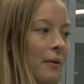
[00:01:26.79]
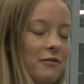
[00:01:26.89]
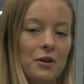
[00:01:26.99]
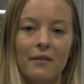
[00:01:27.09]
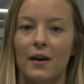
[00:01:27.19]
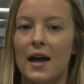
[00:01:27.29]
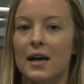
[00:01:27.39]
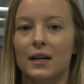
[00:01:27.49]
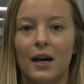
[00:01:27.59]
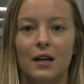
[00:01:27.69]
If you have a
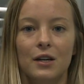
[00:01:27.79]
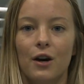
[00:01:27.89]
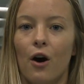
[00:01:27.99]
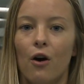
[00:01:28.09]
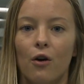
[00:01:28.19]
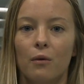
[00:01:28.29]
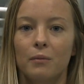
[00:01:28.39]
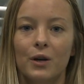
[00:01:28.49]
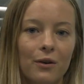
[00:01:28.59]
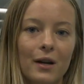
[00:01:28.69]
handgun in your home,
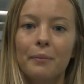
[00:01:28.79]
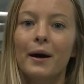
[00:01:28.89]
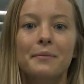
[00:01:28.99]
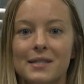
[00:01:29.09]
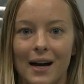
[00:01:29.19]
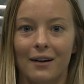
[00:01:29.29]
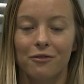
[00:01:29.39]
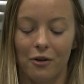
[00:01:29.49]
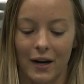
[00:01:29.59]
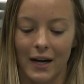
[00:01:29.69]
you don't need a bump stock
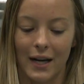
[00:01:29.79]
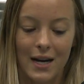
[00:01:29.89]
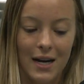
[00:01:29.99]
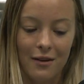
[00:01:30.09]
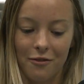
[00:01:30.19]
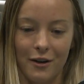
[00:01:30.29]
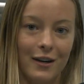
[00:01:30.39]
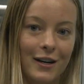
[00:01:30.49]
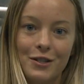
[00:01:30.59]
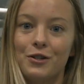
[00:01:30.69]
for it, for
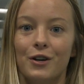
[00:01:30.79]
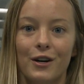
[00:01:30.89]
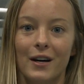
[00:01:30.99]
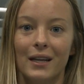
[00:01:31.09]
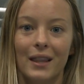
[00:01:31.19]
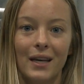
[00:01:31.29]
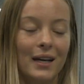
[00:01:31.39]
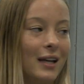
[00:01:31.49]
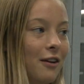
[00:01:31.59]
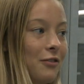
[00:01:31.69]
an intruder or anything.
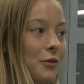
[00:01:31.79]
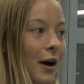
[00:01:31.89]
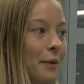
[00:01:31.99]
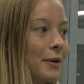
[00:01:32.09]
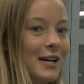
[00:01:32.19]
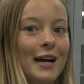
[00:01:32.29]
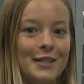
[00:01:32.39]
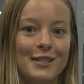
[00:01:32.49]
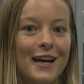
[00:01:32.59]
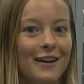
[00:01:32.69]
Like if you want to protect
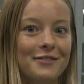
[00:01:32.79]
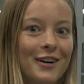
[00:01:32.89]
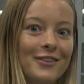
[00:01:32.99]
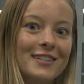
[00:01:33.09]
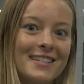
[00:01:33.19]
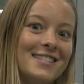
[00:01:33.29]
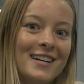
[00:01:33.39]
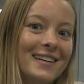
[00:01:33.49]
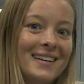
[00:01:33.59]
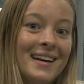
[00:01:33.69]
yourself, you don't
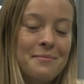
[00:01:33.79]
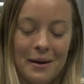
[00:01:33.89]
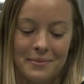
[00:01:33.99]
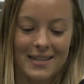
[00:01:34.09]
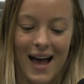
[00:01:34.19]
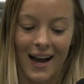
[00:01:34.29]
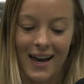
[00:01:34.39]
necessarily need a bump stock.